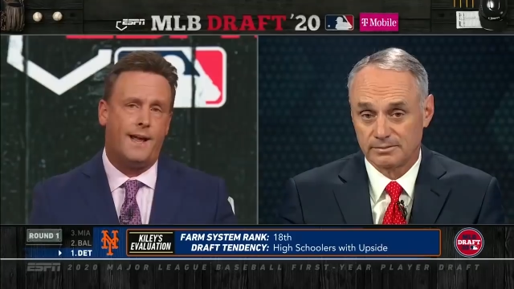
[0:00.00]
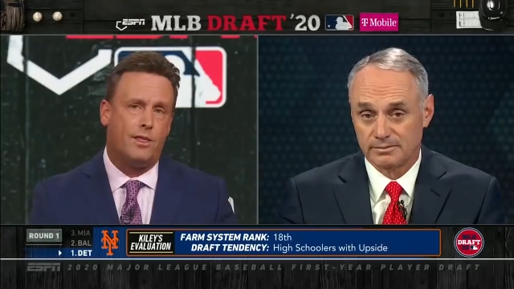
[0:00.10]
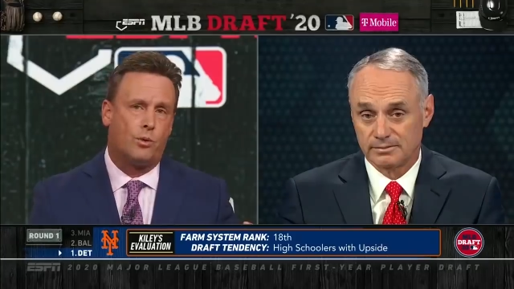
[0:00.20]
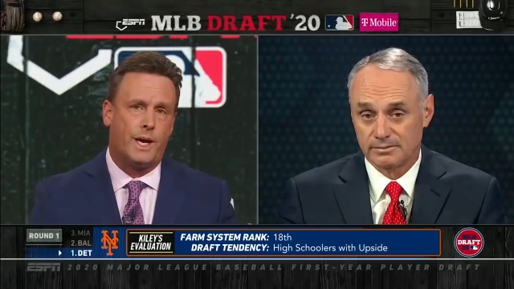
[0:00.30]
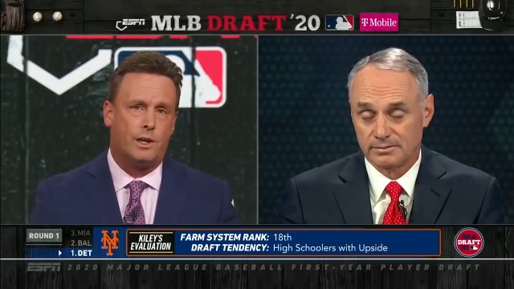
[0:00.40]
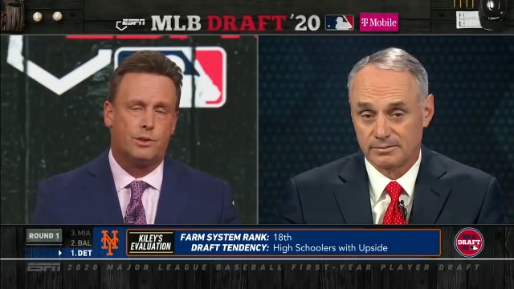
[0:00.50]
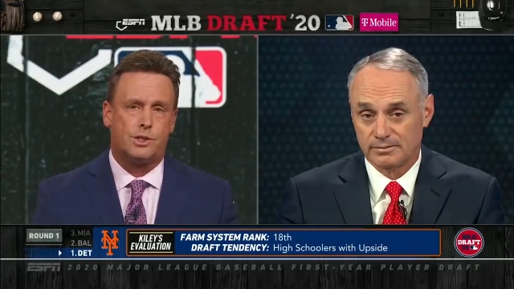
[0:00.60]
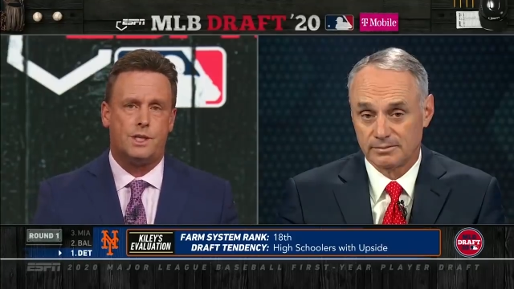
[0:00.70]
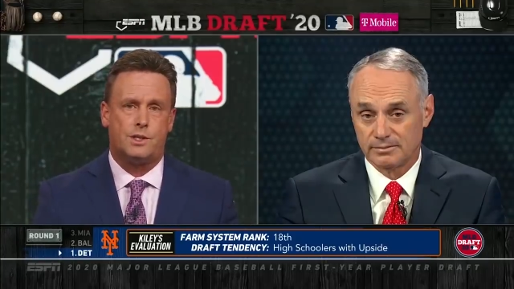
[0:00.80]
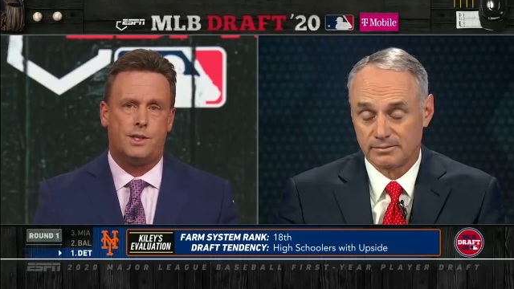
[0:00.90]
Speaker 1: end the regular
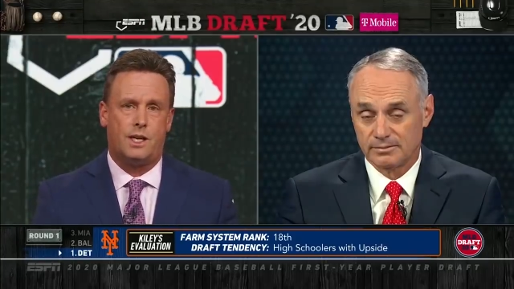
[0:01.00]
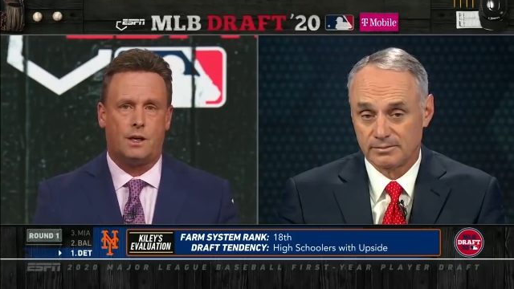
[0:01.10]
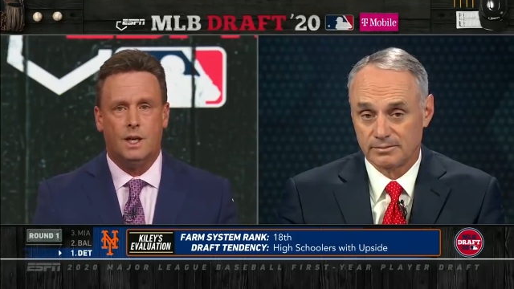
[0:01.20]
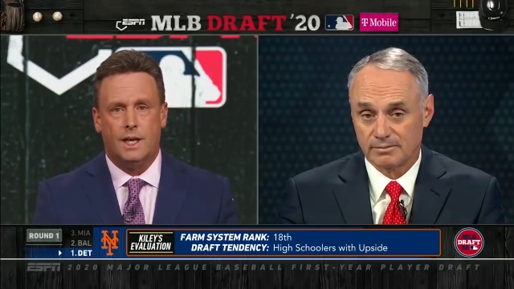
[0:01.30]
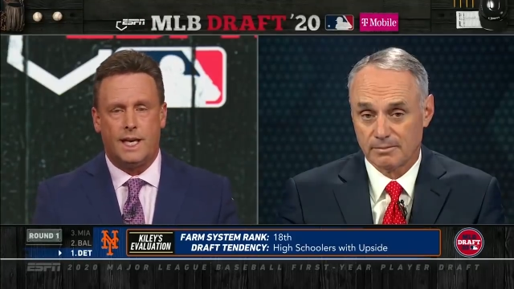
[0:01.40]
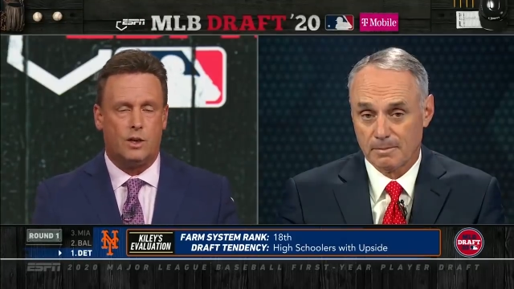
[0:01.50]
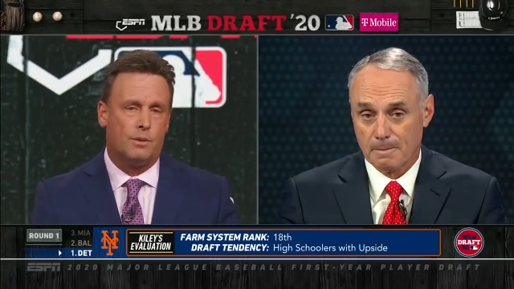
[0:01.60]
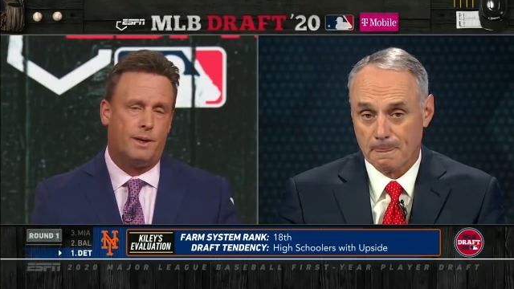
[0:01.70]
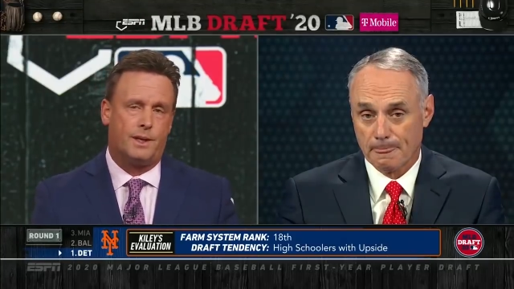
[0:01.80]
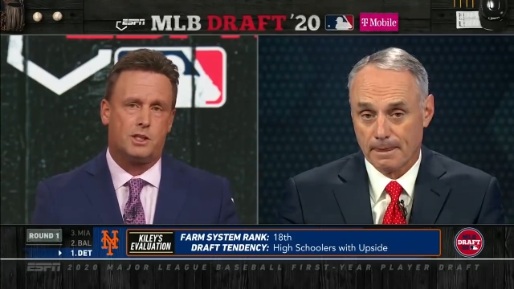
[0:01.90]
season there, hear
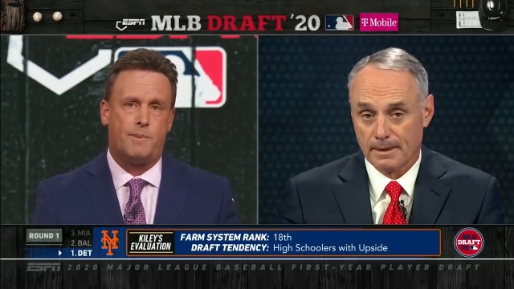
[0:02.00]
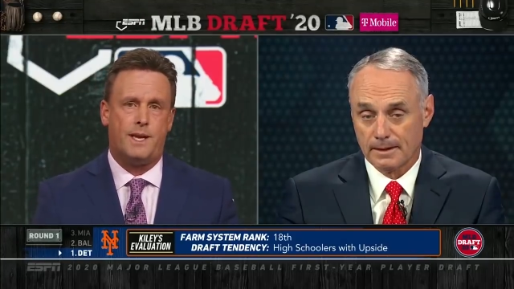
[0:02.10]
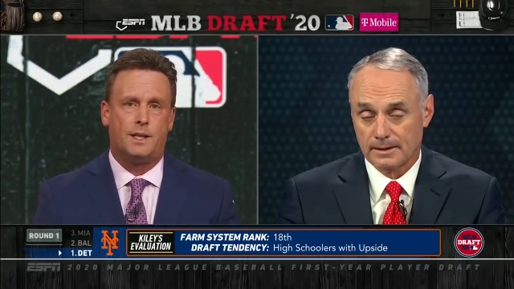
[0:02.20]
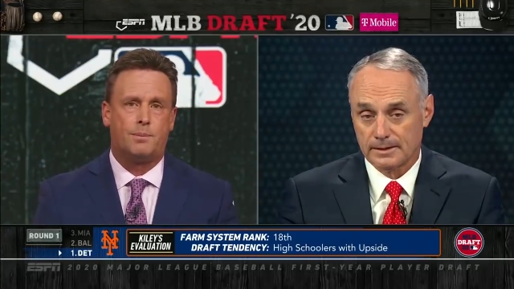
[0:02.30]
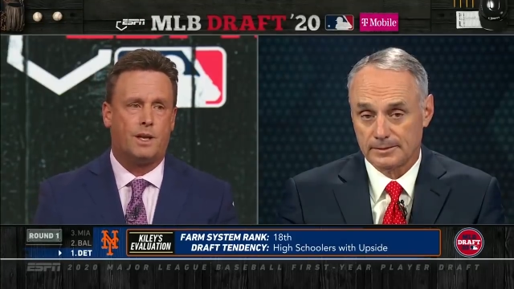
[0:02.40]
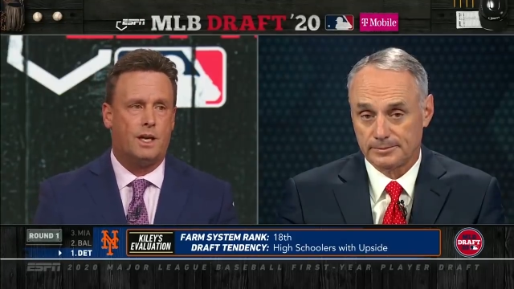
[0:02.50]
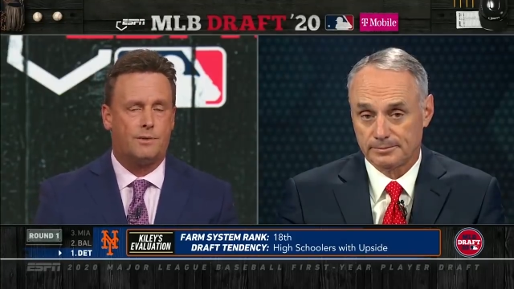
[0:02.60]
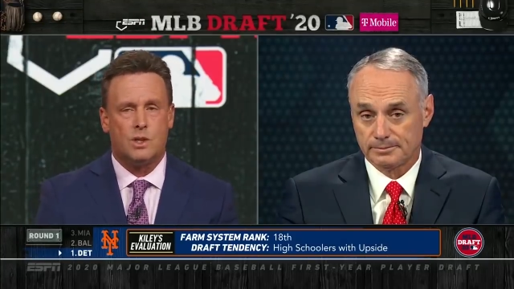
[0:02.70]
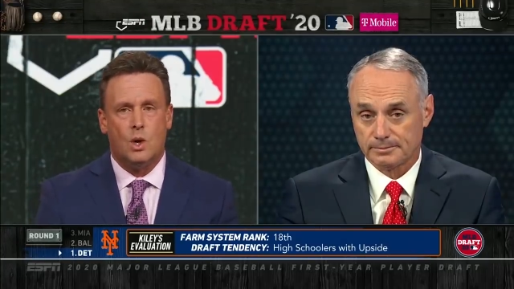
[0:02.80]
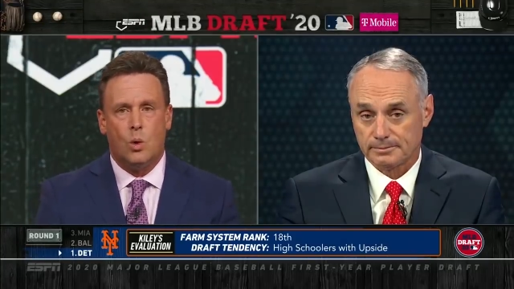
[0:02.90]
about expanded
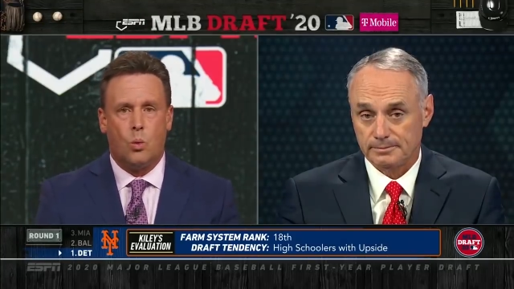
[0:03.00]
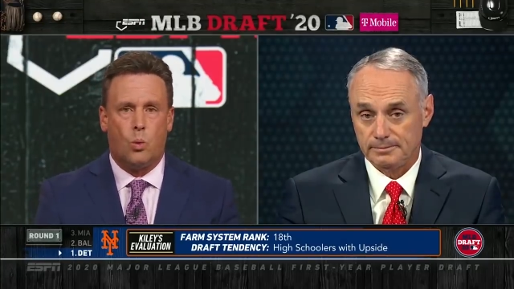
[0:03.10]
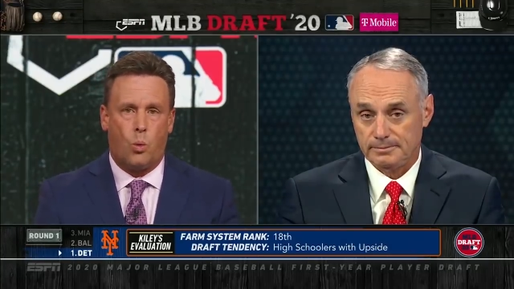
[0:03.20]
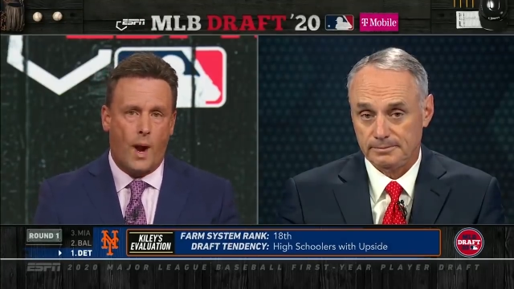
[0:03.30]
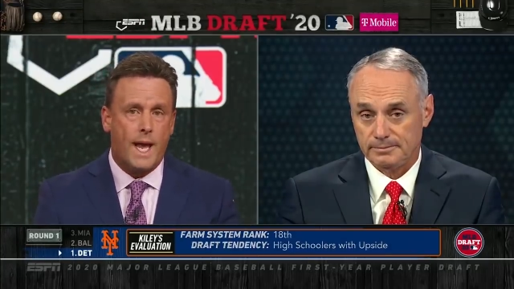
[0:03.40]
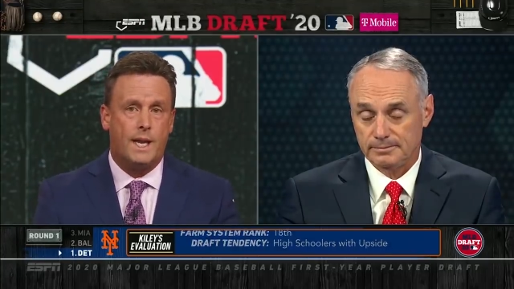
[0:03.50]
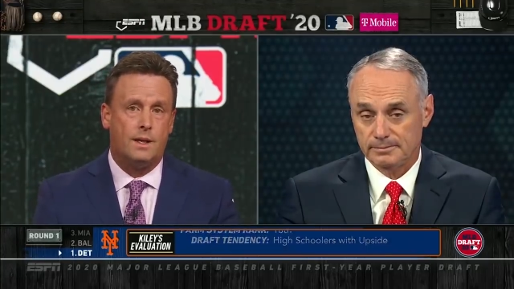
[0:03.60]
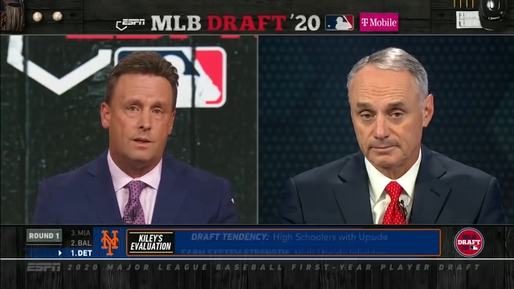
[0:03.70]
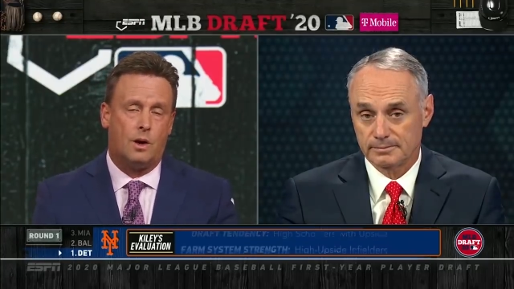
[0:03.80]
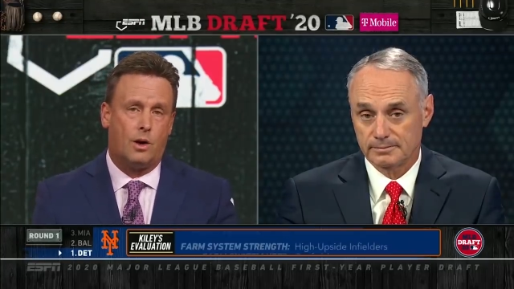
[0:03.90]
playoffs
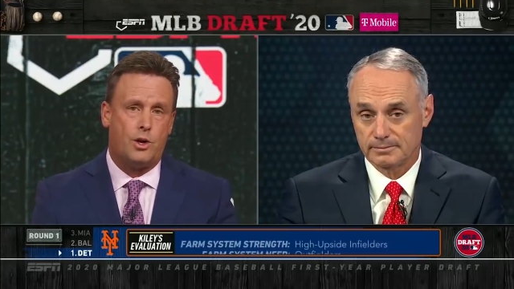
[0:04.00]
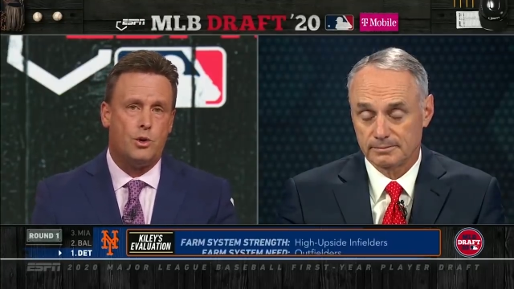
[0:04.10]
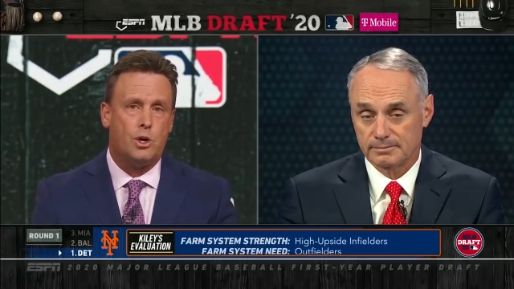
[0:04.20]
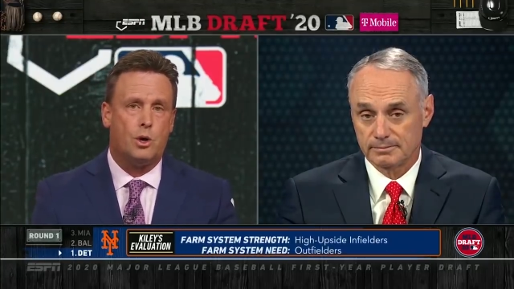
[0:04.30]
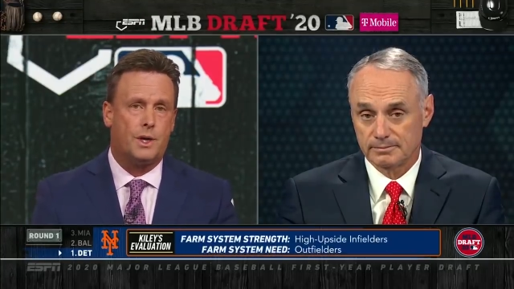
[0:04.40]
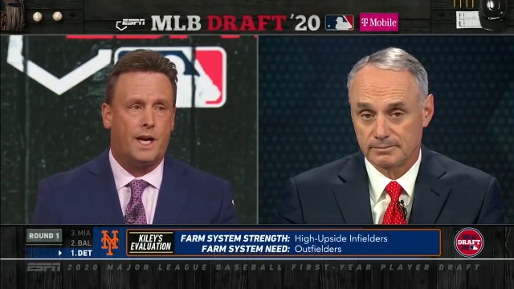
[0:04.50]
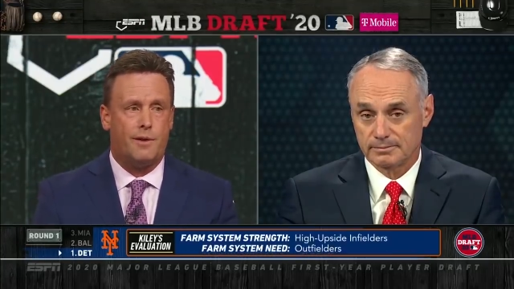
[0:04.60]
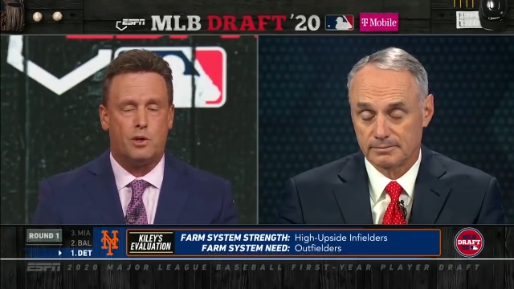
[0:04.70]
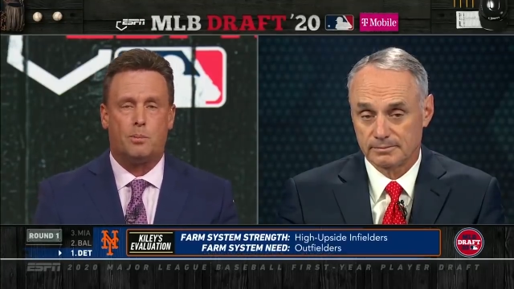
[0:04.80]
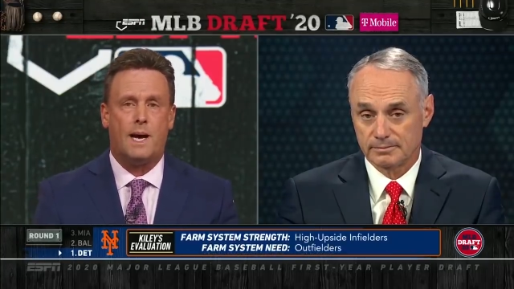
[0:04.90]
when are you going to
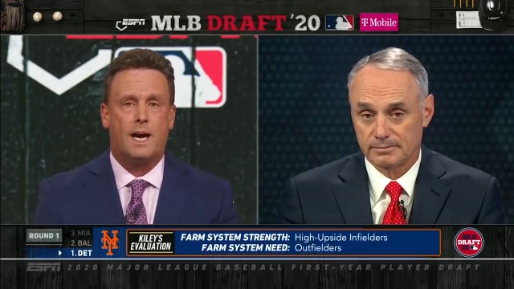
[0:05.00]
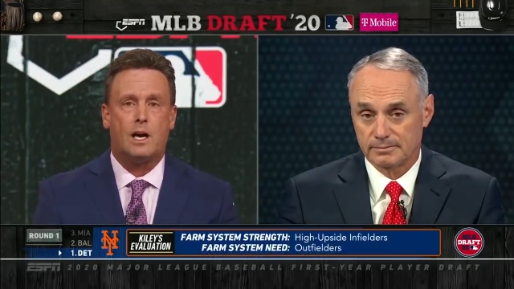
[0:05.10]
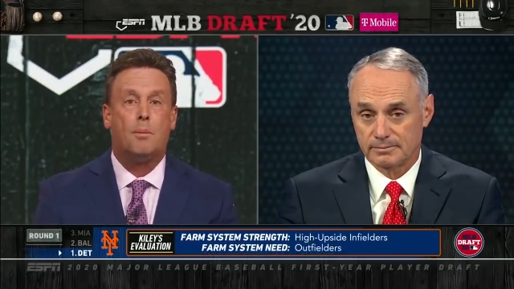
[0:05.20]
have your back